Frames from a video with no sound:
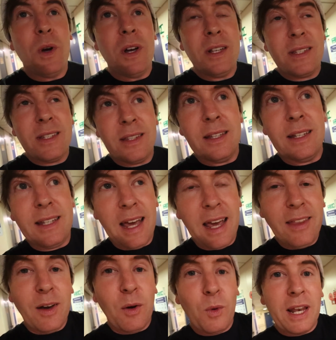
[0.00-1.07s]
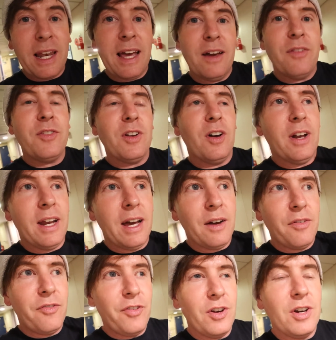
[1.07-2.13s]
was the day that we left on
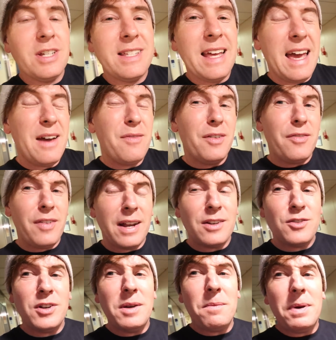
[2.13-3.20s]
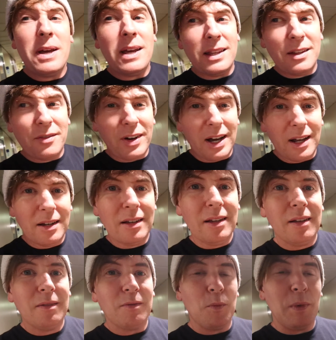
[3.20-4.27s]
our first ever van trip in the van,
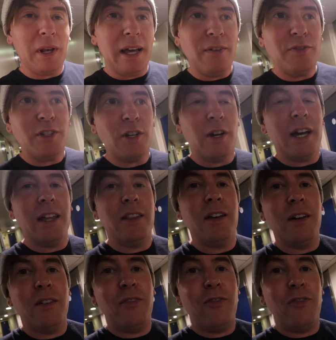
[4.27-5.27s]
when we left to go get the